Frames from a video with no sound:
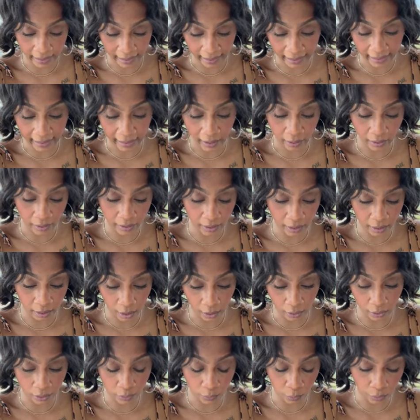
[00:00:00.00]
Take care of the
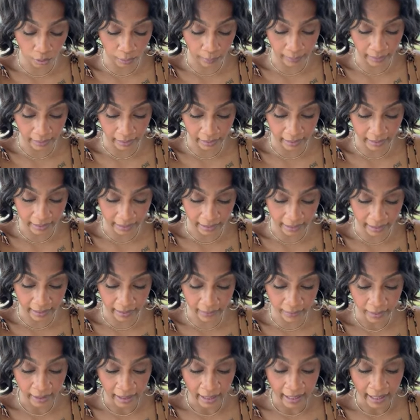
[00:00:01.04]
cursed woman, he
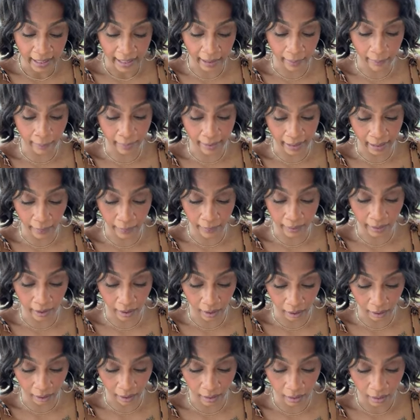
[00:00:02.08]
said, and bury
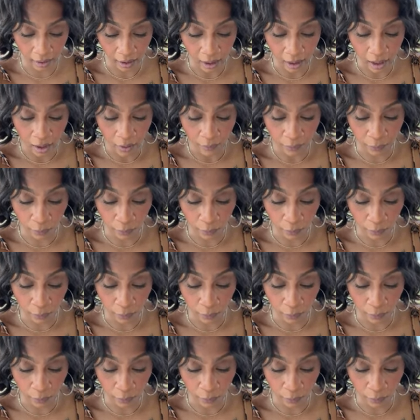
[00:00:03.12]
her,